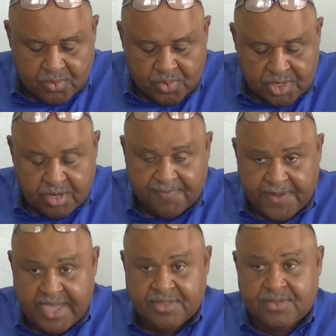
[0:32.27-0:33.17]
We had a
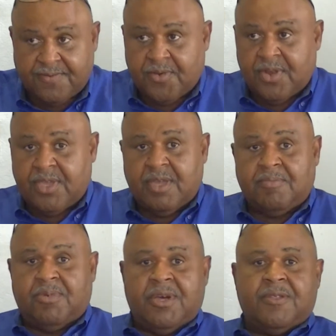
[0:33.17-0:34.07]
fight to the very
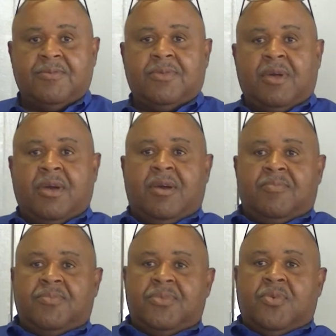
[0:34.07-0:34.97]
end, but
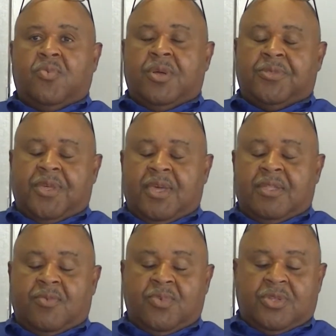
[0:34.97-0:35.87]
the one thing
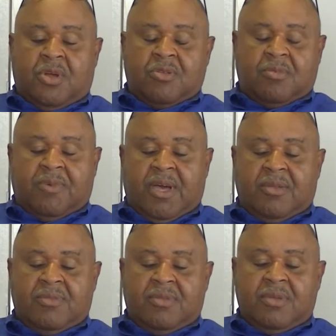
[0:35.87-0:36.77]
that we talked
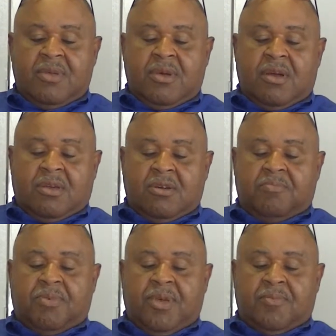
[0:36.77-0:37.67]
about a
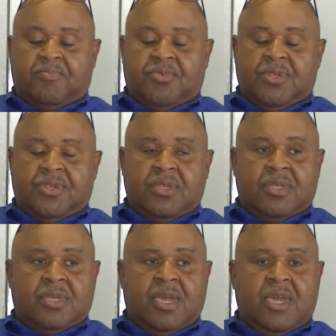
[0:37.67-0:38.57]
good bit
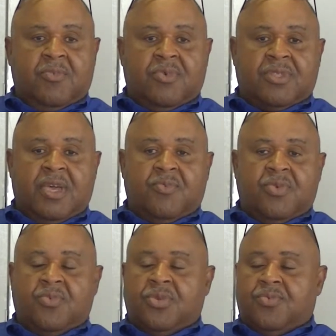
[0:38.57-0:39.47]
preceding the game was that
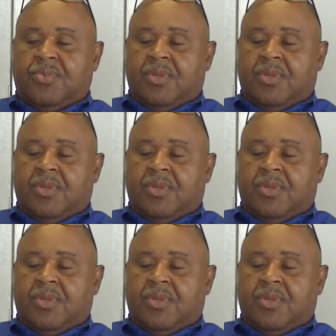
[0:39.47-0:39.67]
we would